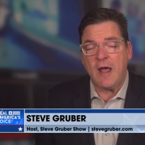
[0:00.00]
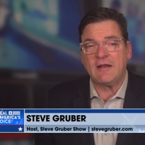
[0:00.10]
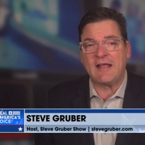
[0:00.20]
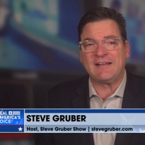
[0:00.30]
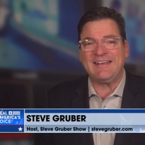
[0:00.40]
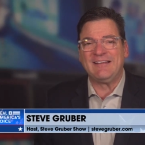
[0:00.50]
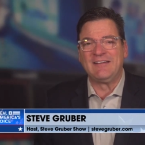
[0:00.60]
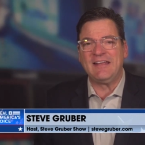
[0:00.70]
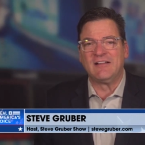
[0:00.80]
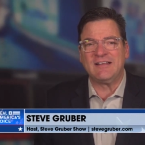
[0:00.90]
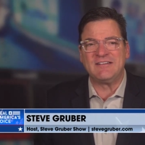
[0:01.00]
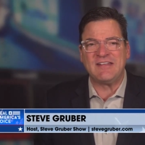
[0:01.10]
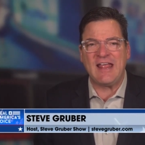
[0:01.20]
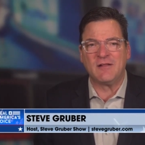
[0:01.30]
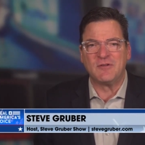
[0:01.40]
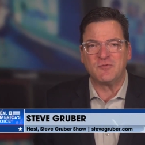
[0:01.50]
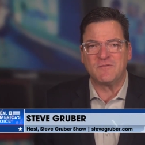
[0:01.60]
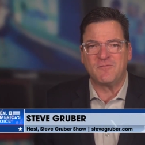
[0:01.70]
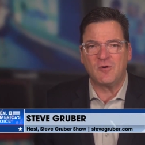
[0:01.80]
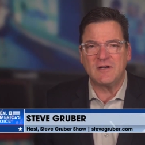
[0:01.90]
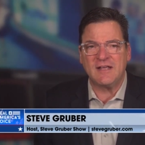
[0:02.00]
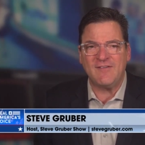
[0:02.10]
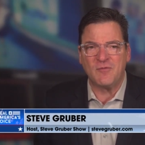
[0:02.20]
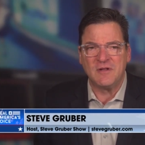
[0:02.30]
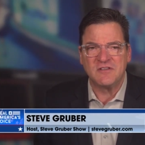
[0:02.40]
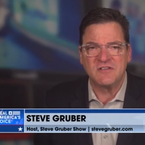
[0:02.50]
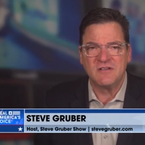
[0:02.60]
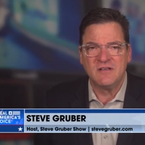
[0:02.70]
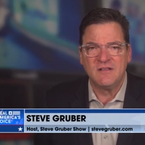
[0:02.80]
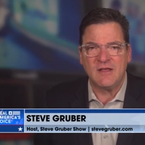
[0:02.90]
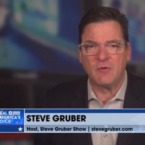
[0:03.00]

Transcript: quite likely illegal entanglements with foreign governments.